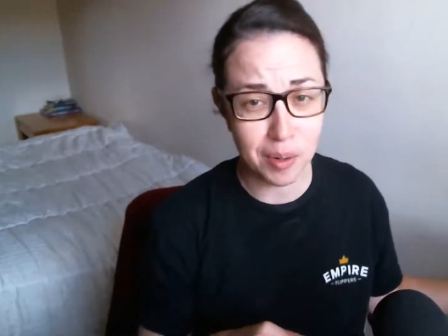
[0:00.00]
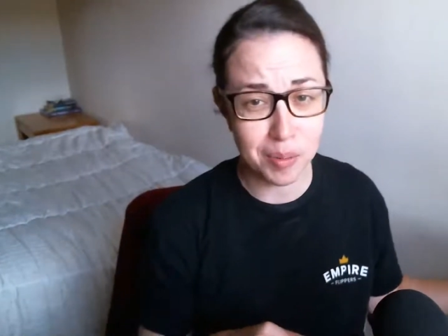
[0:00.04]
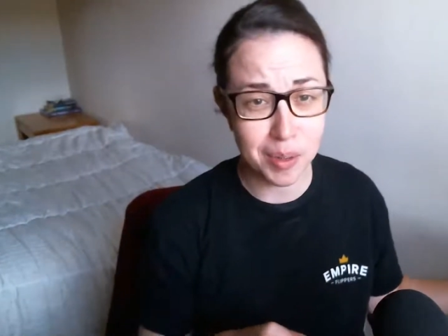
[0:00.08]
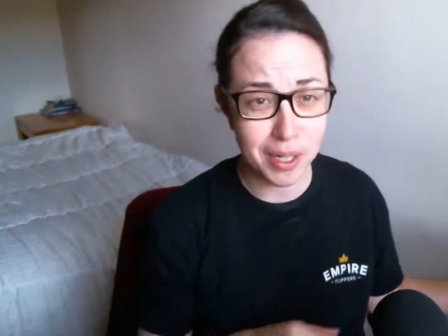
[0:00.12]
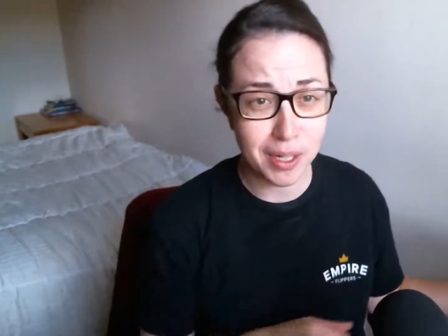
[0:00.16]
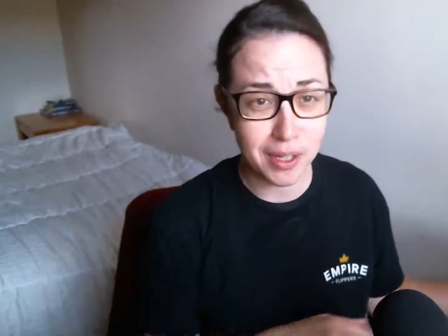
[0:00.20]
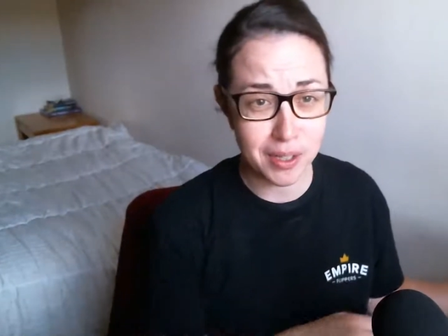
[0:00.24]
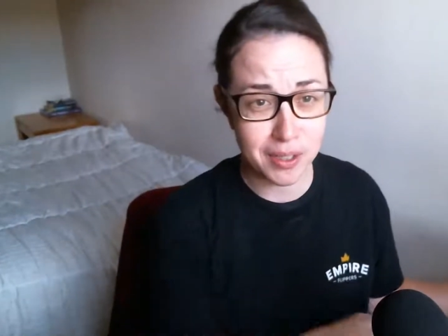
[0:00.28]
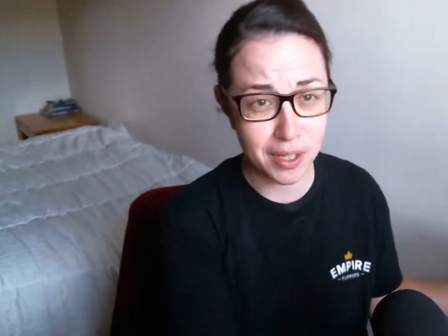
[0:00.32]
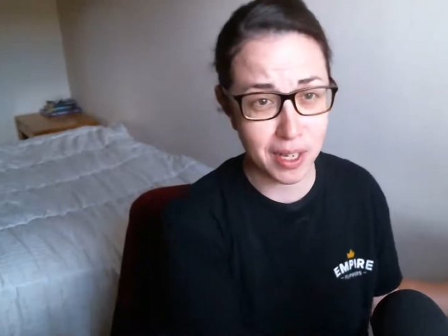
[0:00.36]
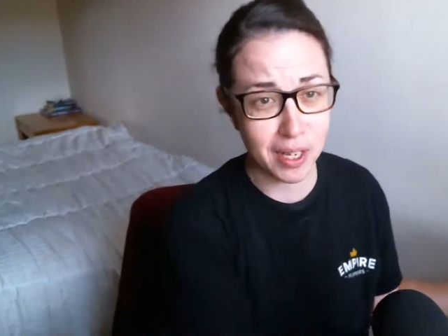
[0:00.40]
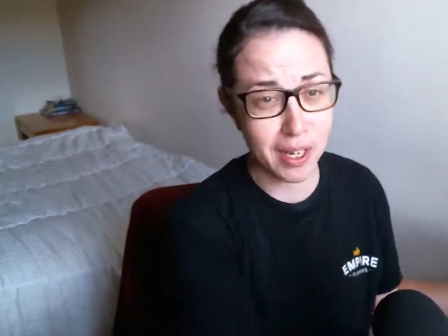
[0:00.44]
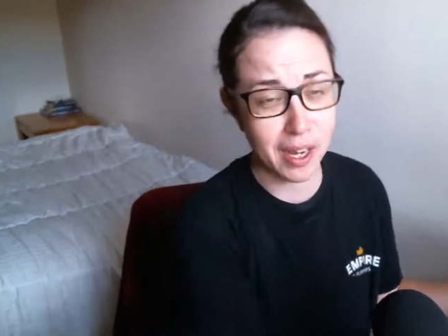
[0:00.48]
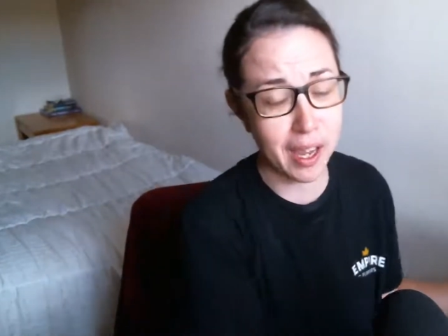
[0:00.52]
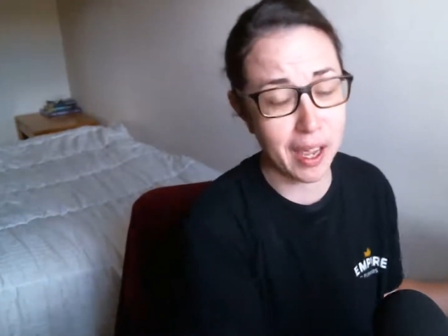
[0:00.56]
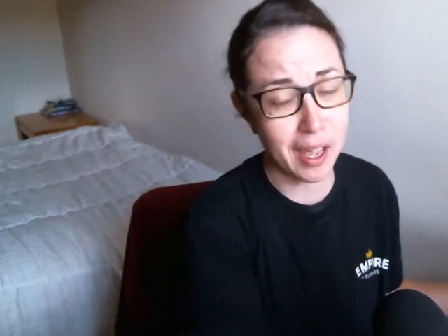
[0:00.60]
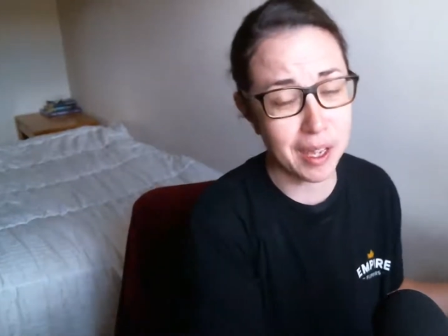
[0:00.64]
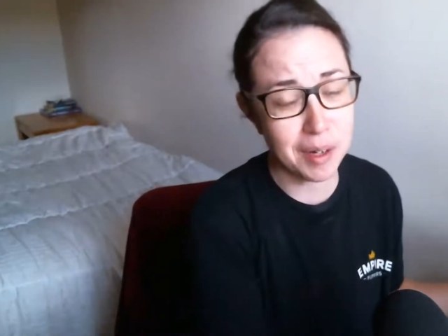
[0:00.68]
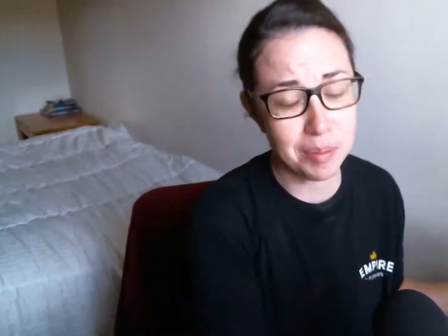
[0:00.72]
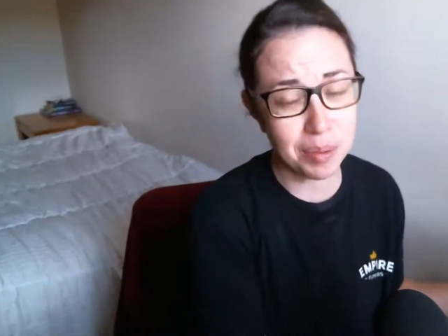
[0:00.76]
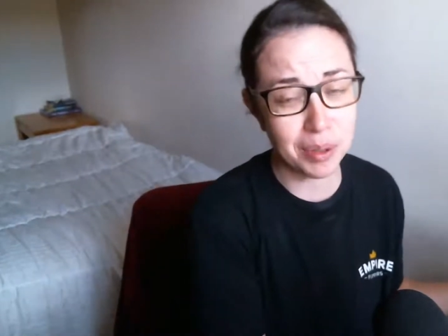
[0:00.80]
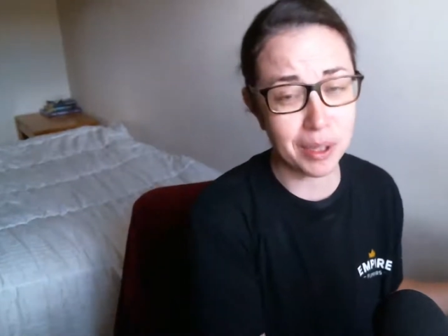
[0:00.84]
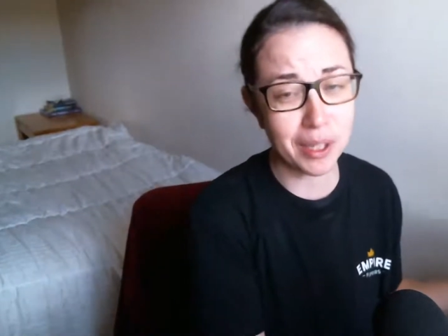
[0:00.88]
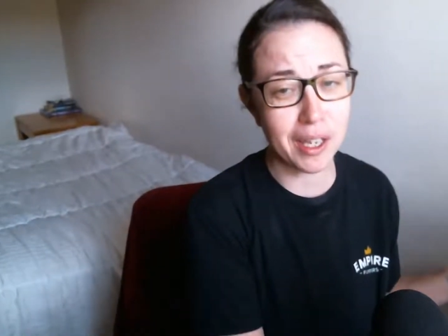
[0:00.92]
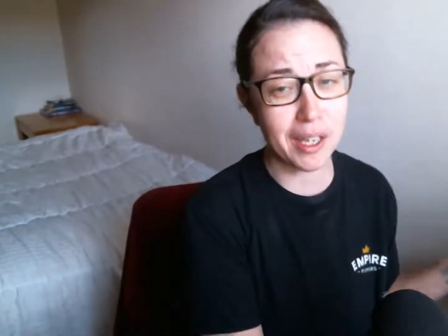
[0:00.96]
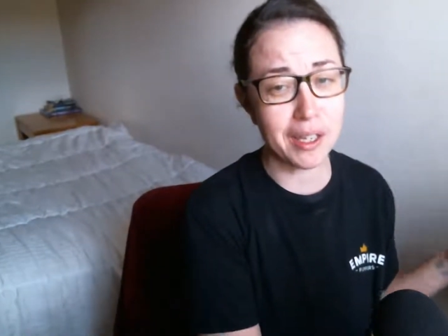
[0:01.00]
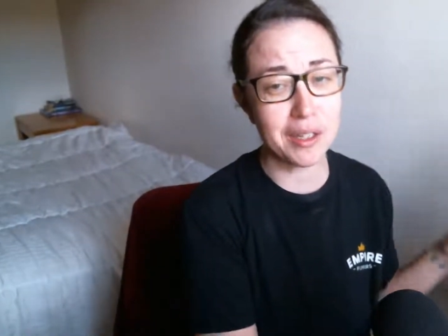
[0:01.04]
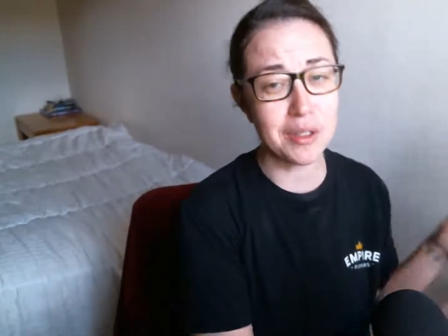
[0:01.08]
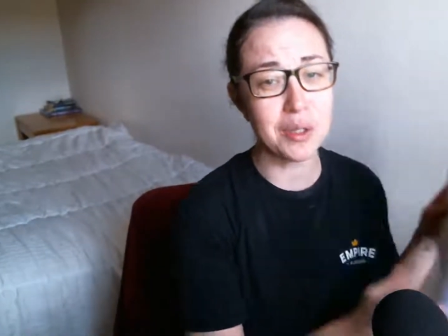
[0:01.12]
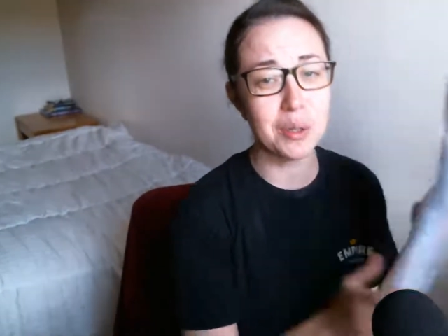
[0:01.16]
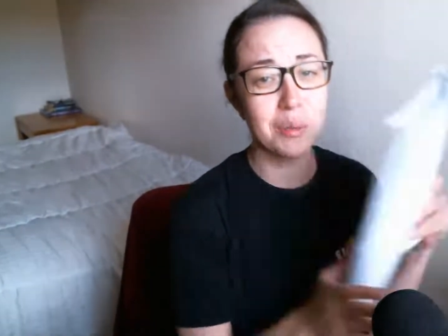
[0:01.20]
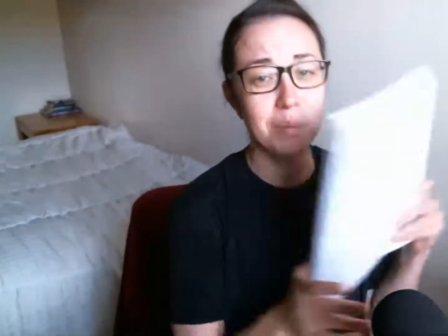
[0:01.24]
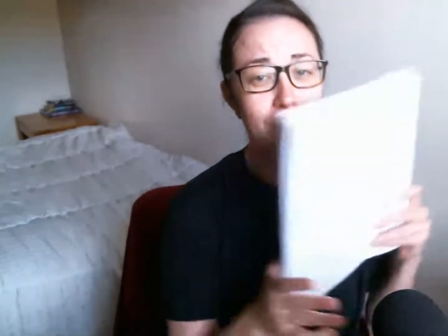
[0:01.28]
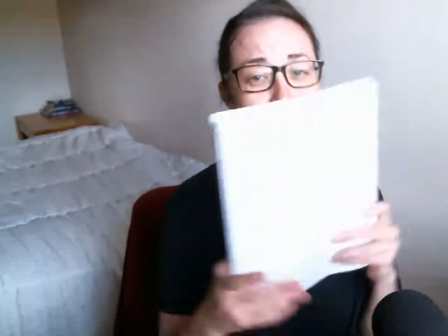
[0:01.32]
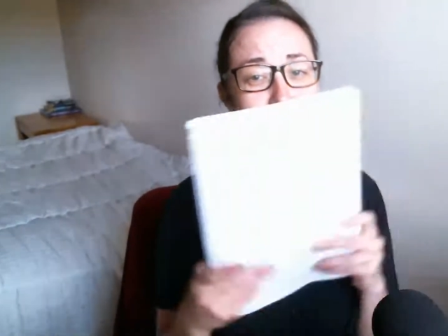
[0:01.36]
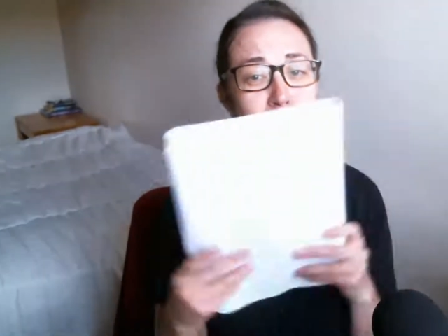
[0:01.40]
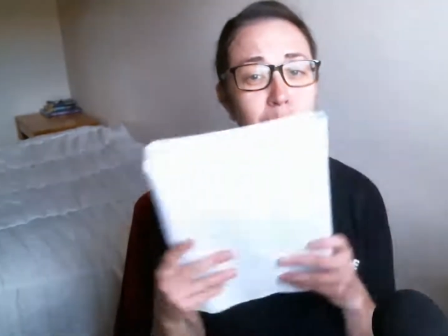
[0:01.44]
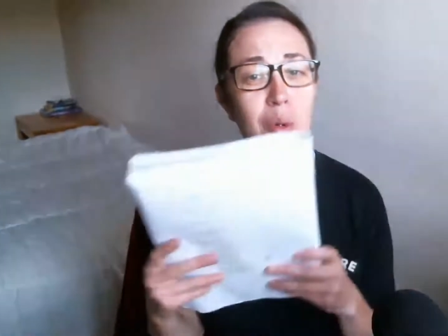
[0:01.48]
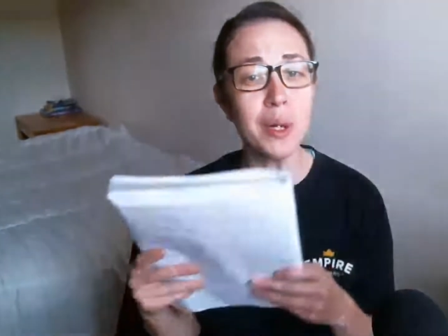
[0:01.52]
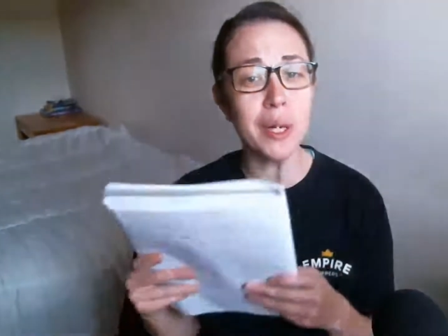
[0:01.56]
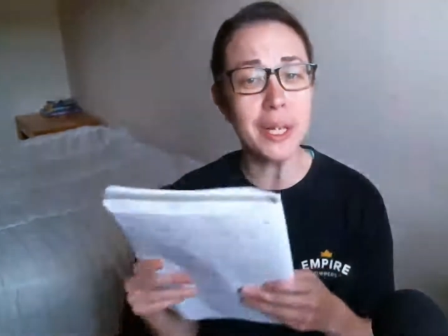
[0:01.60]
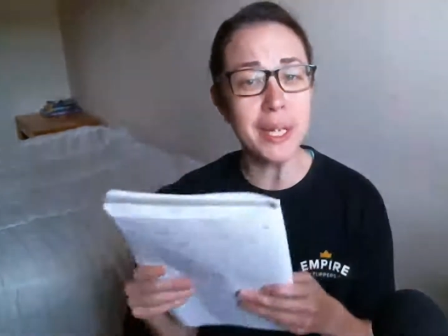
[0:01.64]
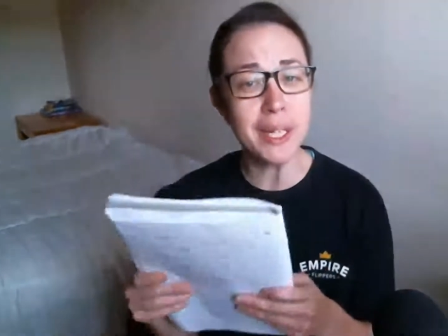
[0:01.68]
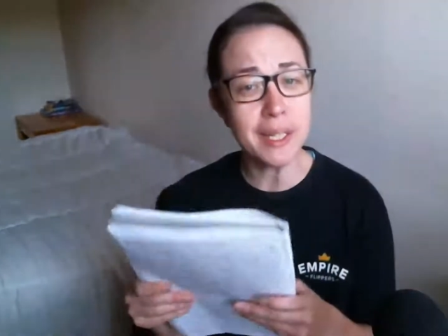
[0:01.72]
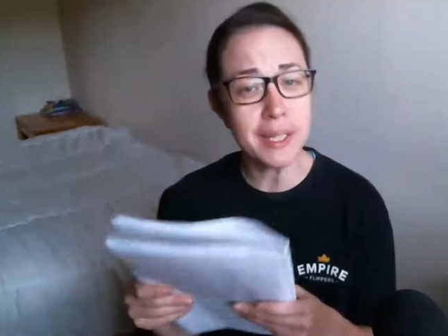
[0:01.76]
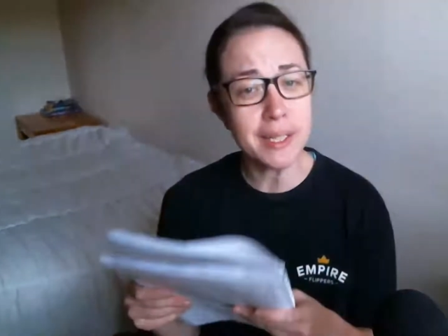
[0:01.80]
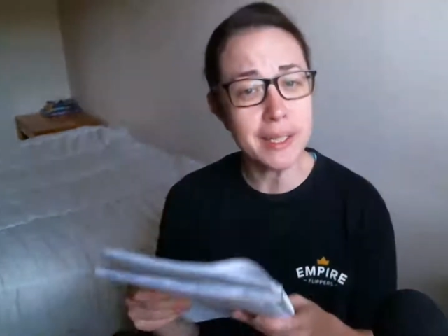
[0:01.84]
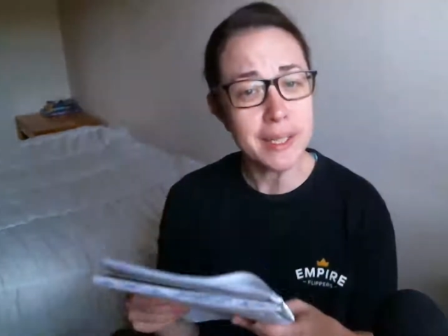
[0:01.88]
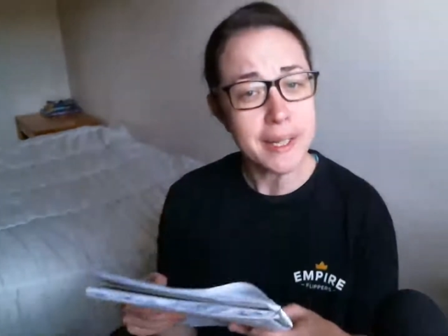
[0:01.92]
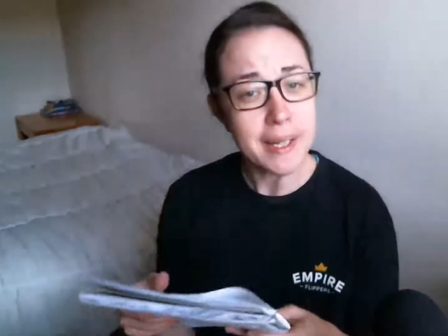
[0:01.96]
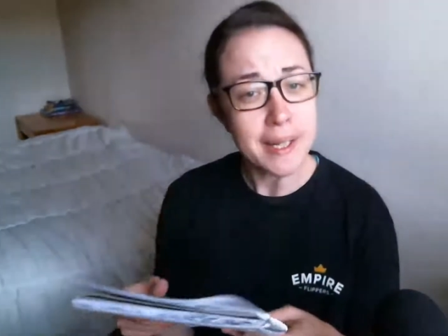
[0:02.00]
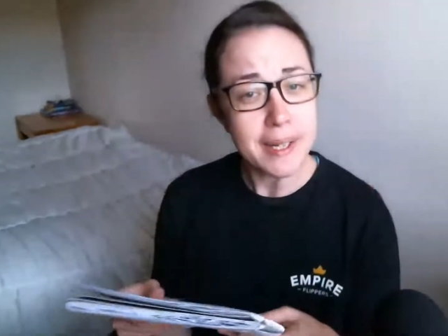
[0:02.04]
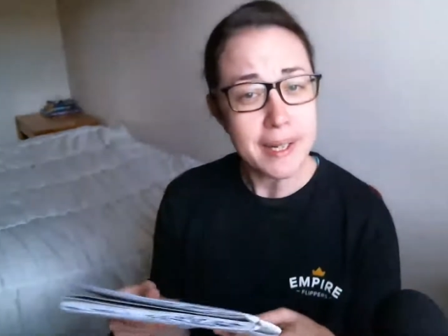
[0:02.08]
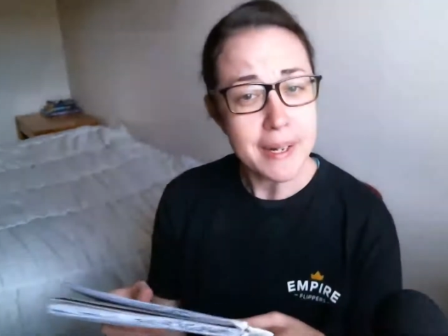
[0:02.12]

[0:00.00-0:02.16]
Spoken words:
because I had planned to bring